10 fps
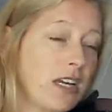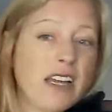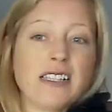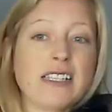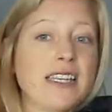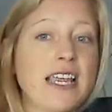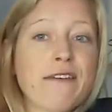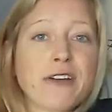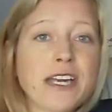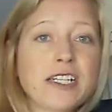it's
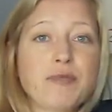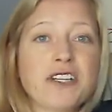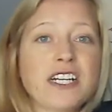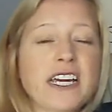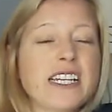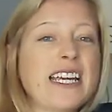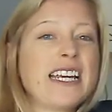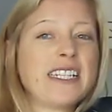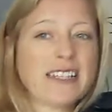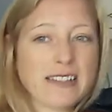never going to project.
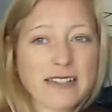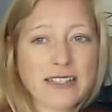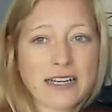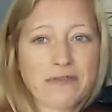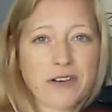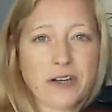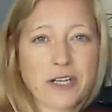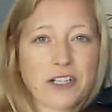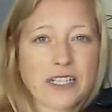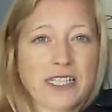It doesn't sound very
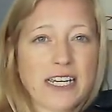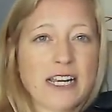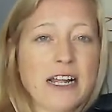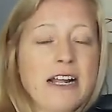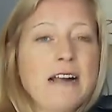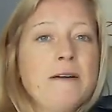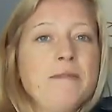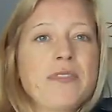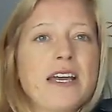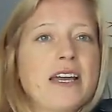interesting,
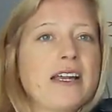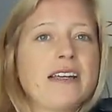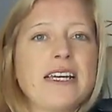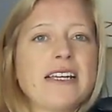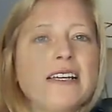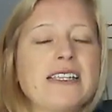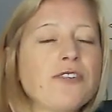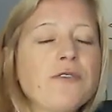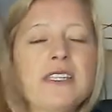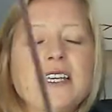and it's
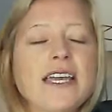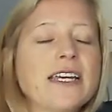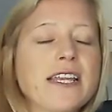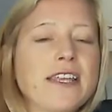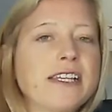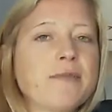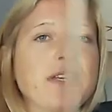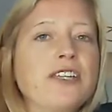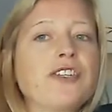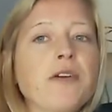not saying anything to me.
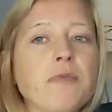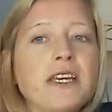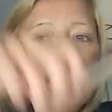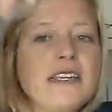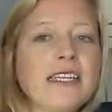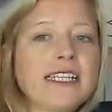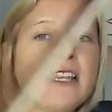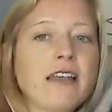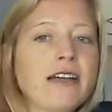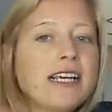So we need this
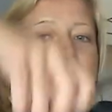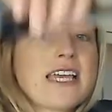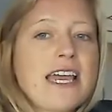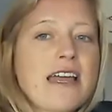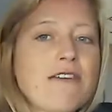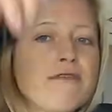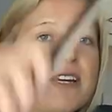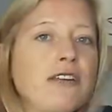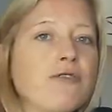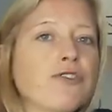light, airy,
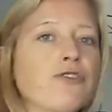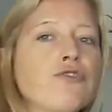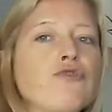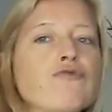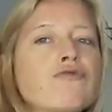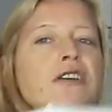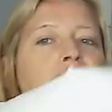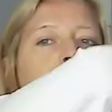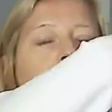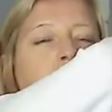you're sort of
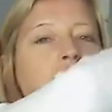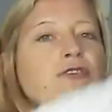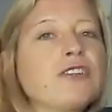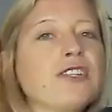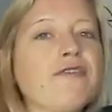drifting across the